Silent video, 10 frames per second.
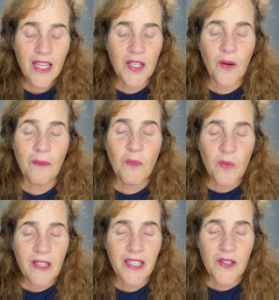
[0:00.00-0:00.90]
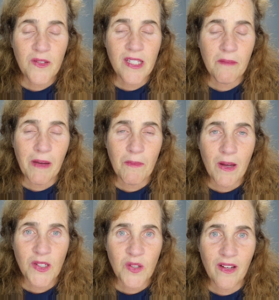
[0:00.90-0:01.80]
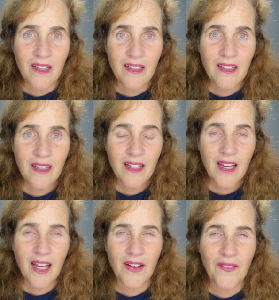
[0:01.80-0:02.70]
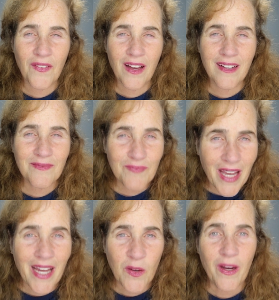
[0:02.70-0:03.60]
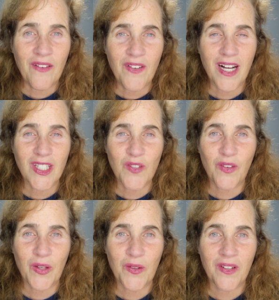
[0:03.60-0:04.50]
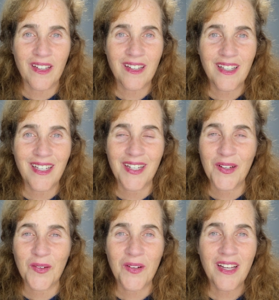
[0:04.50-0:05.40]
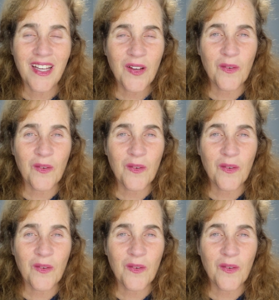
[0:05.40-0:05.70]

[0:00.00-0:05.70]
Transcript: You know, I'm really using my mantra of I crave God's food, you know,